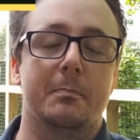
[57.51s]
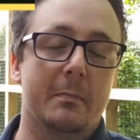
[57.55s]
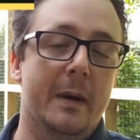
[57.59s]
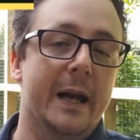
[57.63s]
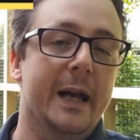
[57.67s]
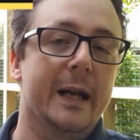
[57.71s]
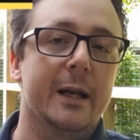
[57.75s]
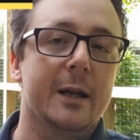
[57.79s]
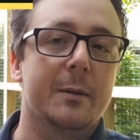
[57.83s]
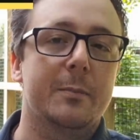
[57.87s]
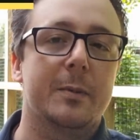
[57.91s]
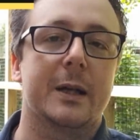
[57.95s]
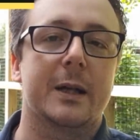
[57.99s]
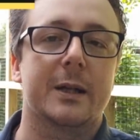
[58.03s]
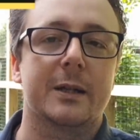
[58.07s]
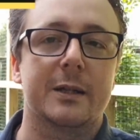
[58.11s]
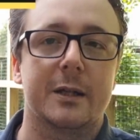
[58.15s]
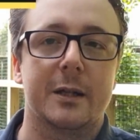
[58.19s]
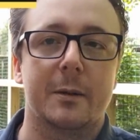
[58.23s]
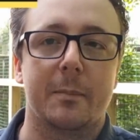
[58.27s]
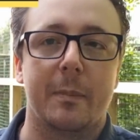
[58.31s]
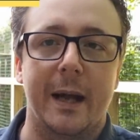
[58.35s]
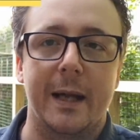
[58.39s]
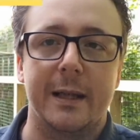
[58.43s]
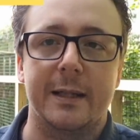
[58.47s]
mainly because of
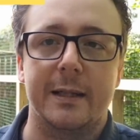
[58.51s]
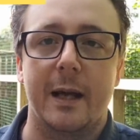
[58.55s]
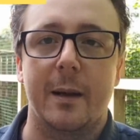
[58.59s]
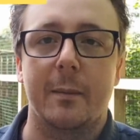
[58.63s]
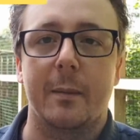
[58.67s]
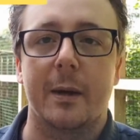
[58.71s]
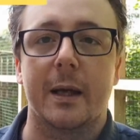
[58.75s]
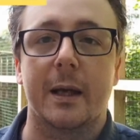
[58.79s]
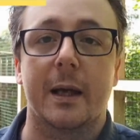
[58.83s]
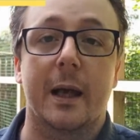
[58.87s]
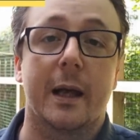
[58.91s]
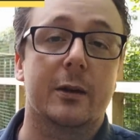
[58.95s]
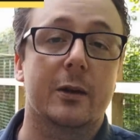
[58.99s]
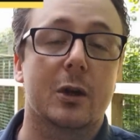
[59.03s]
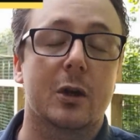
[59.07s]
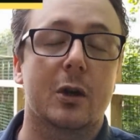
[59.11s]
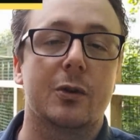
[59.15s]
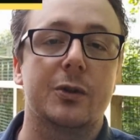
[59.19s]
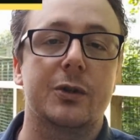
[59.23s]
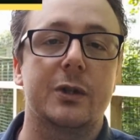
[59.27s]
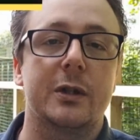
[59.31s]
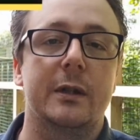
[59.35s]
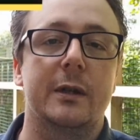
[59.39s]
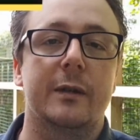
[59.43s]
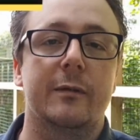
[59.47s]
the pandemic and the
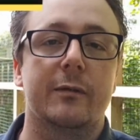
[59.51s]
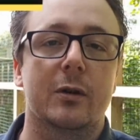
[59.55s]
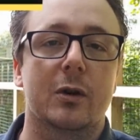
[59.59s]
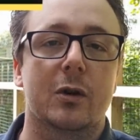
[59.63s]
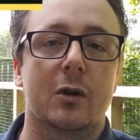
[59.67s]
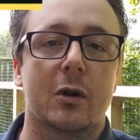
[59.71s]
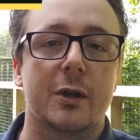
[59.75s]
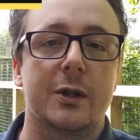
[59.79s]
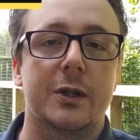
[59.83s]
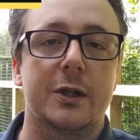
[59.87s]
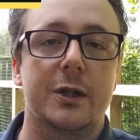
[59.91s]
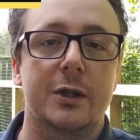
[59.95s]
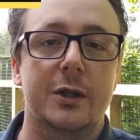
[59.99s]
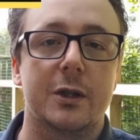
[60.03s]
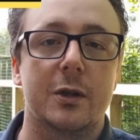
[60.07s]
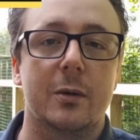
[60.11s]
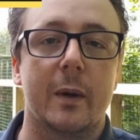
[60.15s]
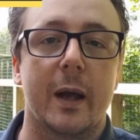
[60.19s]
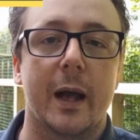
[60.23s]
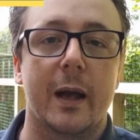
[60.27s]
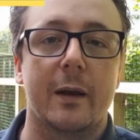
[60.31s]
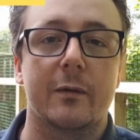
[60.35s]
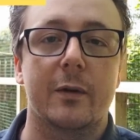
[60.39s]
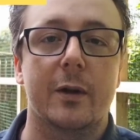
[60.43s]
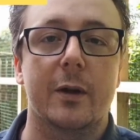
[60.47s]
cost of living crisis that
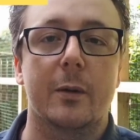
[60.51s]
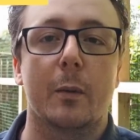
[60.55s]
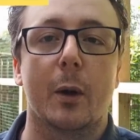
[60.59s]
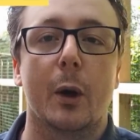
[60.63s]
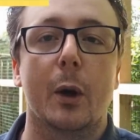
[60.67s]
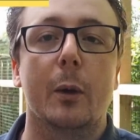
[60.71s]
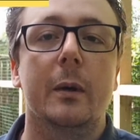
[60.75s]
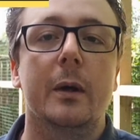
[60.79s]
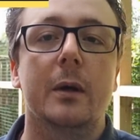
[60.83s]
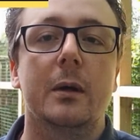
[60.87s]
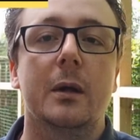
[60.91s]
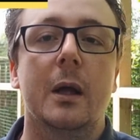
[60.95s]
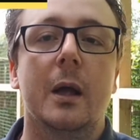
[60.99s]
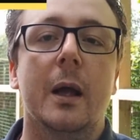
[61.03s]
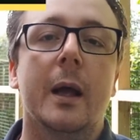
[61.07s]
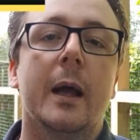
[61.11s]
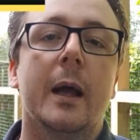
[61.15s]
we have at the moment.